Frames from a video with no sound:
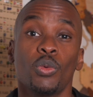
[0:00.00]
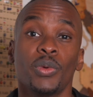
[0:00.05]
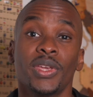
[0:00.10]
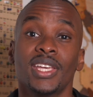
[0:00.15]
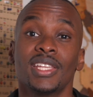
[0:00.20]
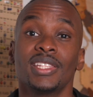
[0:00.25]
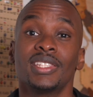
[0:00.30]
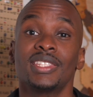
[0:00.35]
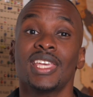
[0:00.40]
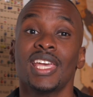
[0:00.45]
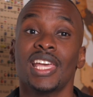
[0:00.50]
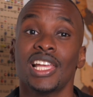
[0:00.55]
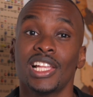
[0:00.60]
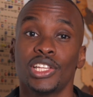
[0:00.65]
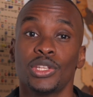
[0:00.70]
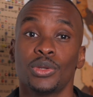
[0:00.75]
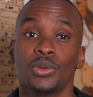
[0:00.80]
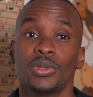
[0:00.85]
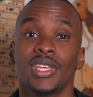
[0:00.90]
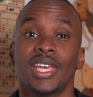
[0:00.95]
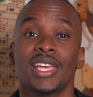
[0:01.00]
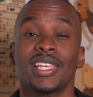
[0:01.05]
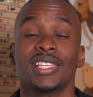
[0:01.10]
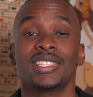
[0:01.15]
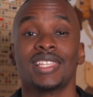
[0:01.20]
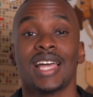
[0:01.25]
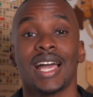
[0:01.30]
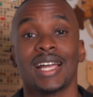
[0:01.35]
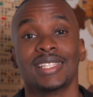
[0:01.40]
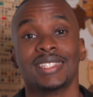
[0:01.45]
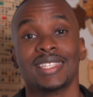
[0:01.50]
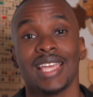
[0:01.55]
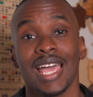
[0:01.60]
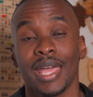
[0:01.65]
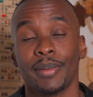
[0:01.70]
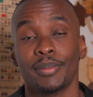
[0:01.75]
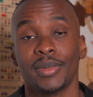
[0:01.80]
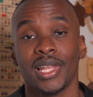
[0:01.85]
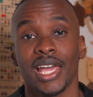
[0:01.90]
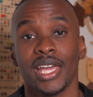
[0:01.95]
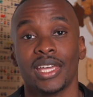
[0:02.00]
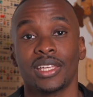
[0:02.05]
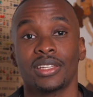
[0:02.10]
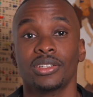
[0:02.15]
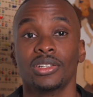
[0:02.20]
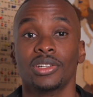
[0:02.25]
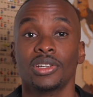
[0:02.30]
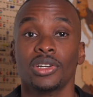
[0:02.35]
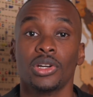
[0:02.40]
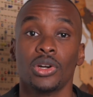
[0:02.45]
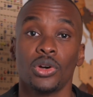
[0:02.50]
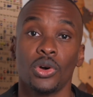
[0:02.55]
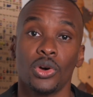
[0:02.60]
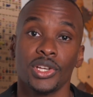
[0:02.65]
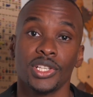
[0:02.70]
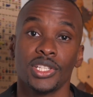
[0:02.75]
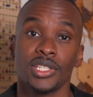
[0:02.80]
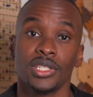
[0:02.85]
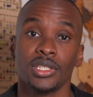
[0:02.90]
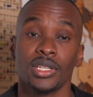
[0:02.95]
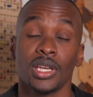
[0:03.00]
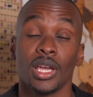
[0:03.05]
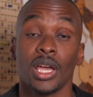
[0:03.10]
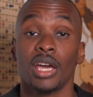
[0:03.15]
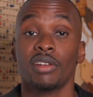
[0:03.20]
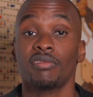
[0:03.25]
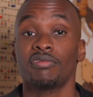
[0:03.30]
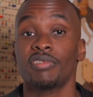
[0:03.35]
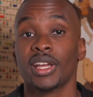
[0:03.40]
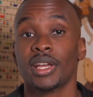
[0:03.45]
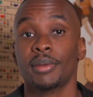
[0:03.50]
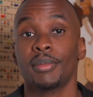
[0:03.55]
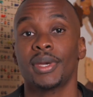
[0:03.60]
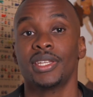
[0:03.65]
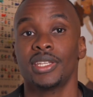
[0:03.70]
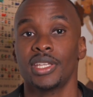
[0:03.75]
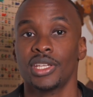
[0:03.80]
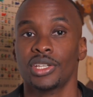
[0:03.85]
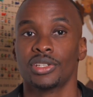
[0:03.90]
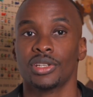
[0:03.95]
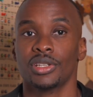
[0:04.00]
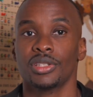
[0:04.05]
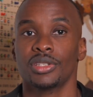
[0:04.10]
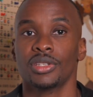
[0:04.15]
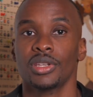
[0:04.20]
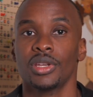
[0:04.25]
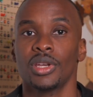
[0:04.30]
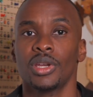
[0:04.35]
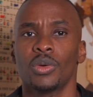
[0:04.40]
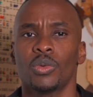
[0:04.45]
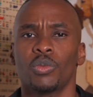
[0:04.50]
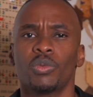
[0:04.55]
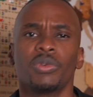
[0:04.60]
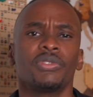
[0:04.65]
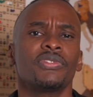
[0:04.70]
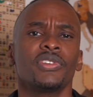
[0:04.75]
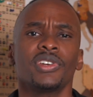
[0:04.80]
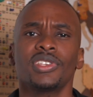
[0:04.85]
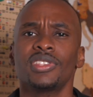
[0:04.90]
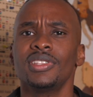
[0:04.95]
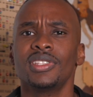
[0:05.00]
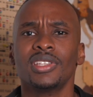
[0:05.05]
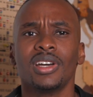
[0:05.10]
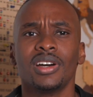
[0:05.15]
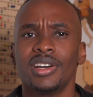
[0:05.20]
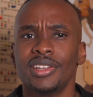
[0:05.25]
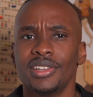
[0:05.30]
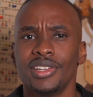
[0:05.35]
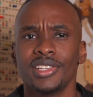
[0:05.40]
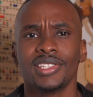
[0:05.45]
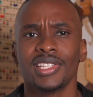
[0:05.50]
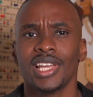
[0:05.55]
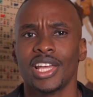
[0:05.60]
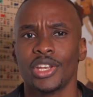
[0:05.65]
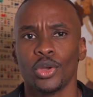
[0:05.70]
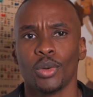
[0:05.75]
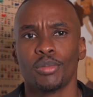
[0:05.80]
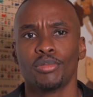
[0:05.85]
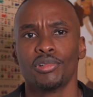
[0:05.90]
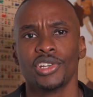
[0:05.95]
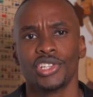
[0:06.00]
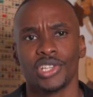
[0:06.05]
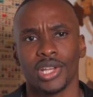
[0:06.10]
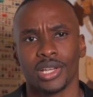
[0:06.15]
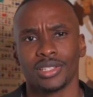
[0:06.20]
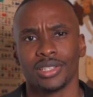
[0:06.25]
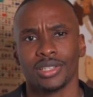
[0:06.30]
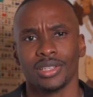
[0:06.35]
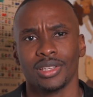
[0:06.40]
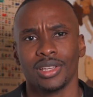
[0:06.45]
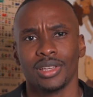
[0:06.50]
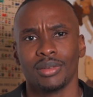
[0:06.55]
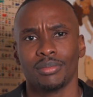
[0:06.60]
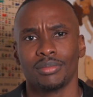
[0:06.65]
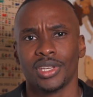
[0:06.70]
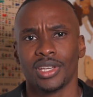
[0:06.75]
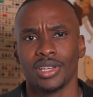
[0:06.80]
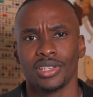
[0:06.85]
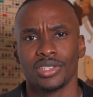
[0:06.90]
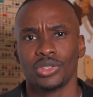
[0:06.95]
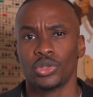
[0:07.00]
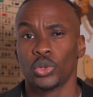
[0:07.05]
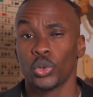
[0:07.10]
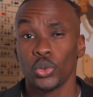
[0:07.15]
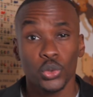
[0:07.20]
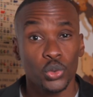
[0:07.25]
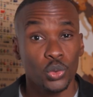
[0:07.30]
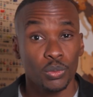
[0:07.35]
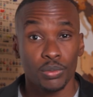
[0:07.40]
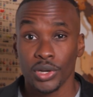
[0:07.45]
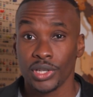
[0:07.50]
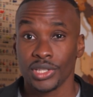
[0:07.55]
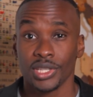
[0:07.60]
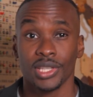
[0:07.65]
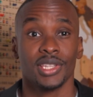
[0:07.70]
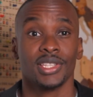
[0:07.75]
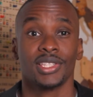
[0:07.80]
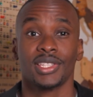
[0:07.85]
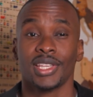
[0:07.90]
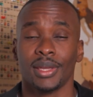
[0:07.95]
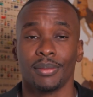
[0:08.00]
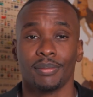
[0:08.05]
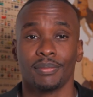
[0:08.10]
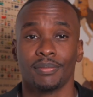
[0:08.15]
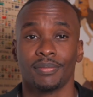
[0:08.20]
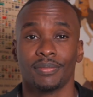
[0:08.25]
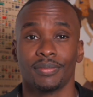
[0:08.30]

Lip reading: we can tell you the exact timeline, cost, and recommendations, we first need to understand your project. Because no two books are the same.